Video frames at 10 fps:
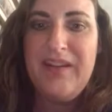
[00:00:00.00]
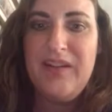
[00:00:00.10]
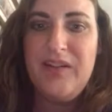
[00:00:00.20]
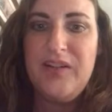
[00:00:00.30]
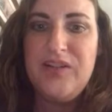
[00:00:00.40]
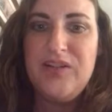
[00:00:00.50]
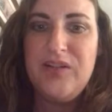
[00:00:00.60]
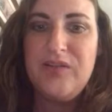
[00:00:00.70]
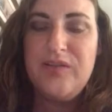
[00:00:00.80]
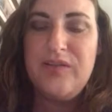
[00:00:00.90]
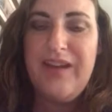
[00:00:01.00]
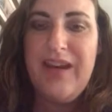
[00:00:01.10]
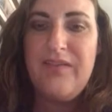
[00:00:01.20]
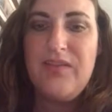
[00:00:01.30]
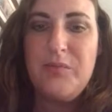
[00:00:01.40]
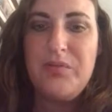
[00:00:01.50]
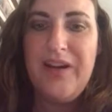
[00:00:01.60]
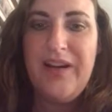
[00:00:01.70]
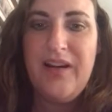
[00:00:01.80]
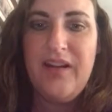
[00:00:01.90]
You don't have the
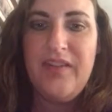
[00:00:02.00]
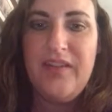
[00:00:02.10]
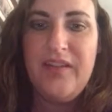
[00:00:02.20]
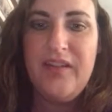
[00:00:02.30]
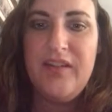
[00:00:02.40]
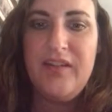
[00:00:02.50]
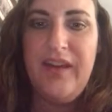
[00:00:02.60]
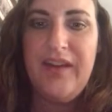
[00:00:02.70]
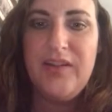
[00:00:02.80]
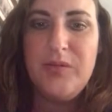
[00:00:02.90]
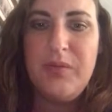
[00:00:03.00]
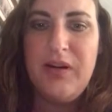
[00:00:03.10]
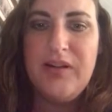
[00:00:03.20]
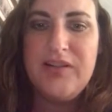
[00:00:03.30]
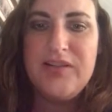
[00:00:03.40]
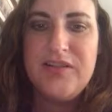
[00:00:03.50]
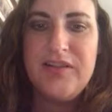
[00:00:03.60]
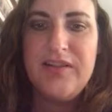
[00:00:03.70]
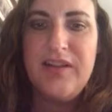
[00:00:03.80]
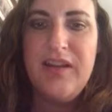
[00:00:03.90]
brake on the handlebars,
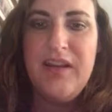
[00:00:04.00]
and